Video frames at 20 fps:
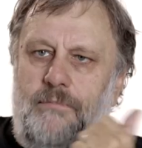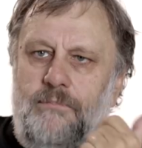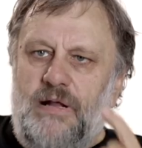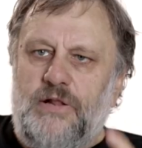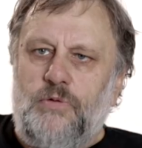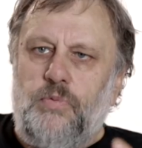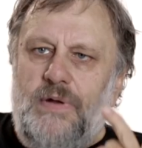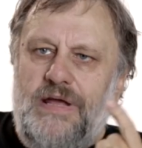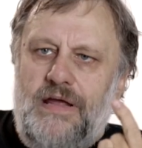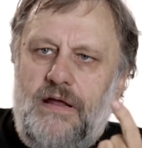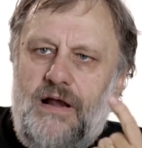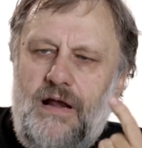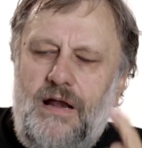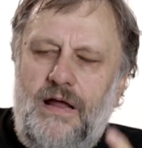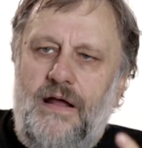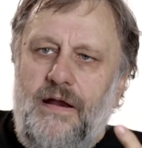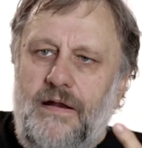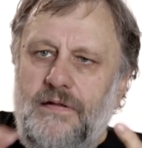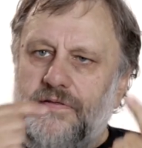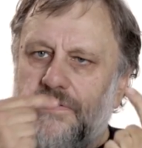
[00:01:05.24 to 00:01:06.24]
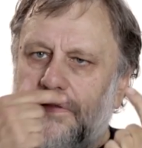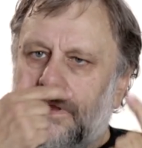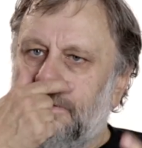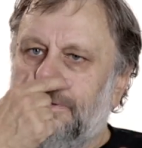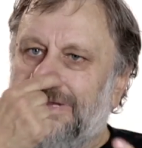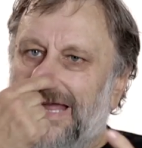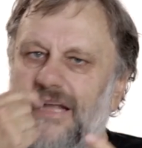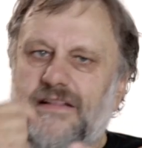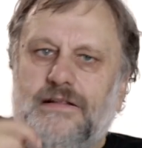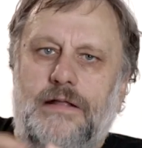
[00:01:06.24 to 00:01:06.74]
but we learned
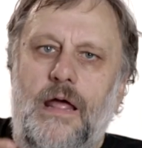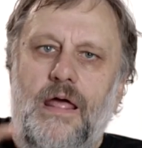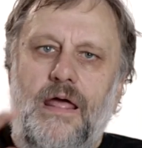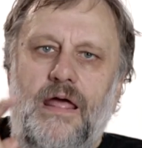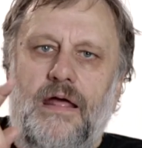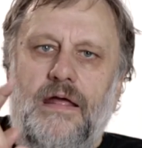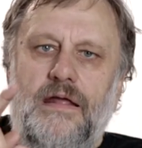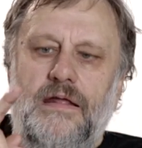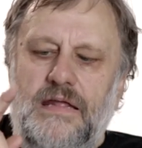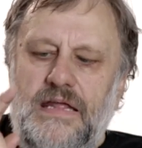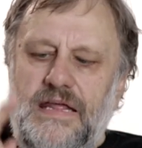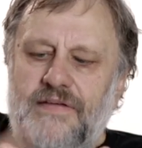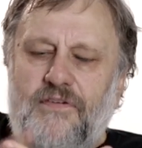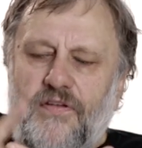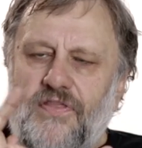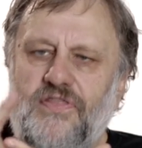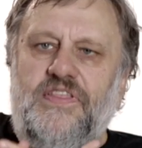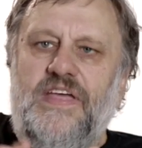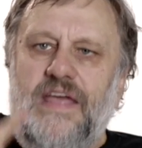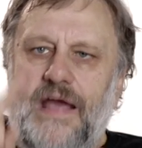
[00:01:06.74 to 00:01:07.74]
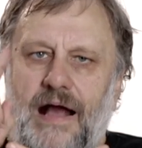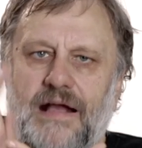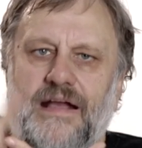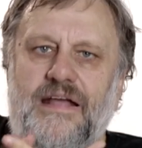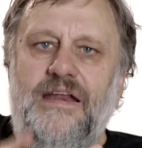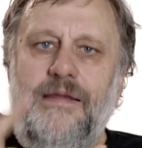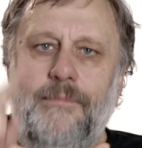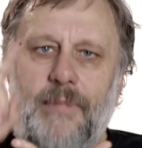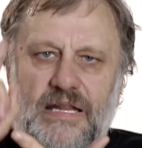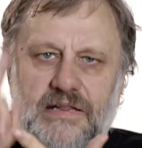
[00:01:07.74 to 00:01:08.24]
that even the
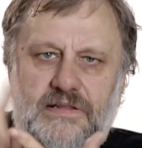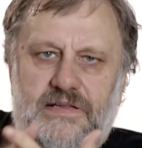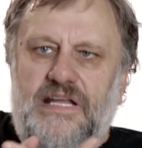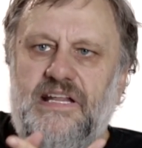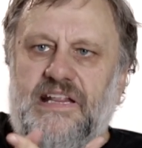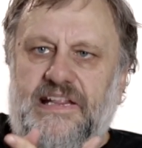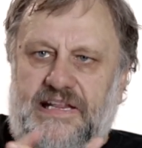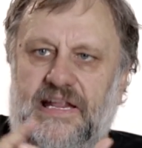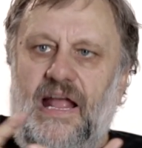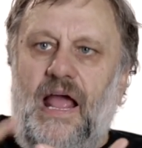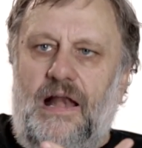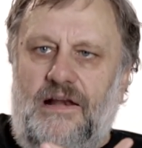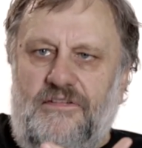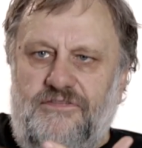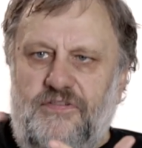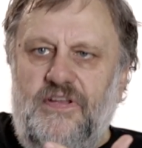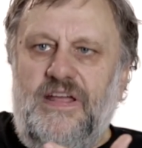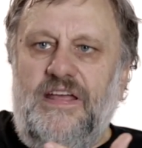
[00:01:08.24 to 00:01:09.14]
agreement itself,